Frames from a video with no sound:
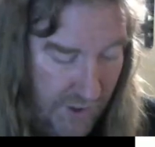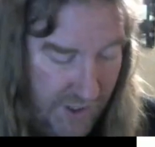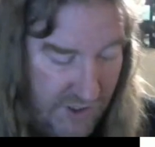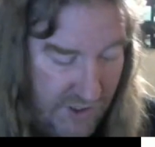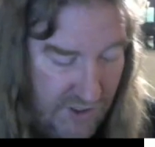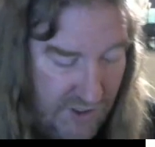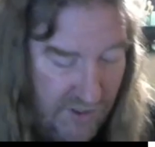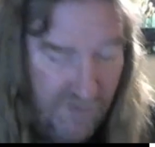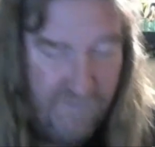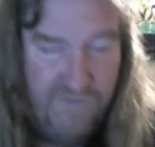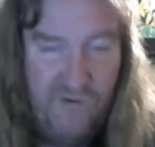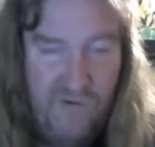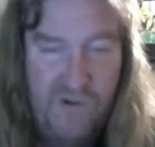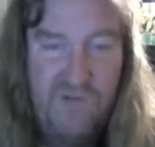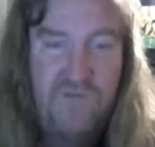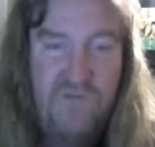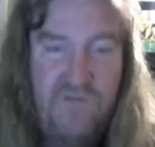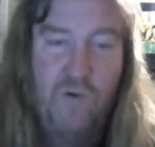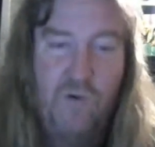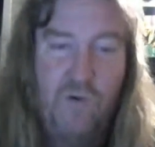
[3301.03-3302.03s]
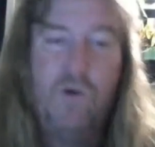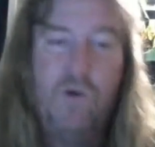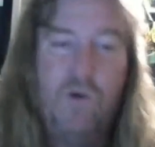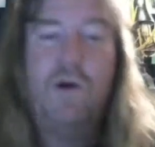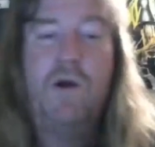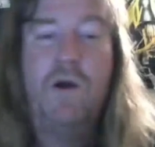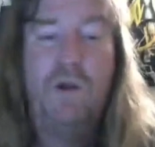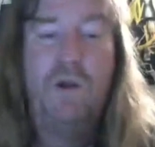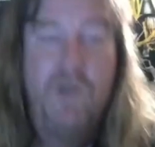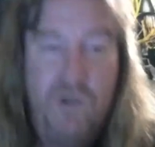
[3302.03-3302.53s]
to the first floor,
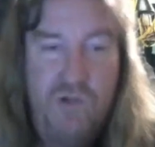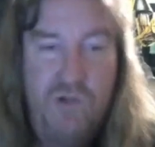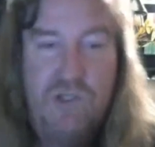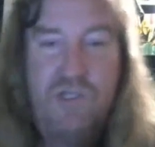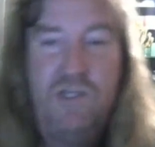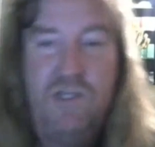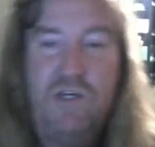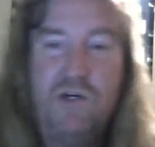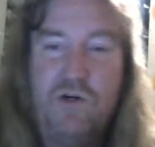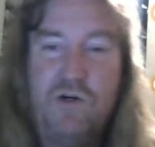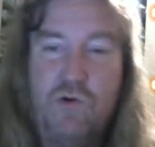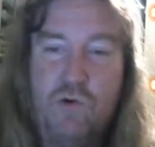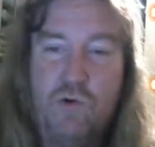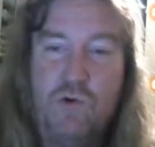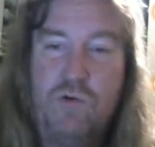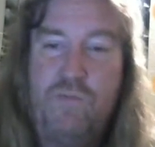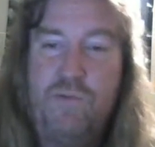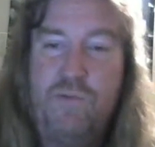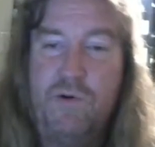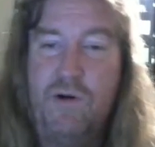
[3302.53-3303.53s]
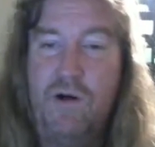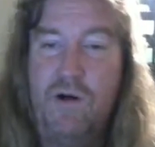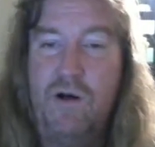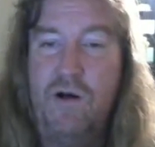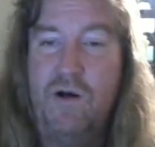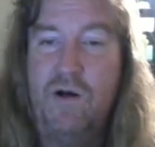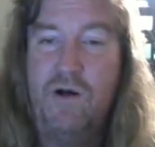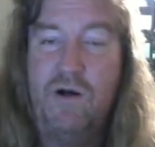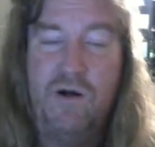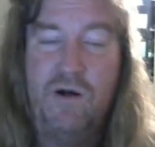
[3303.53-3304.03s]
you see a group
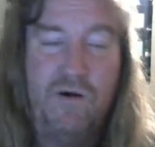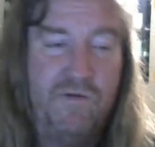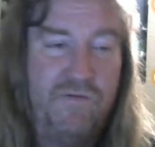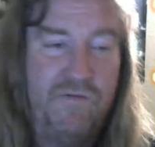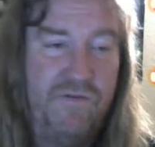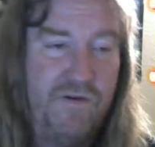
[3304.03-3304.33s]
of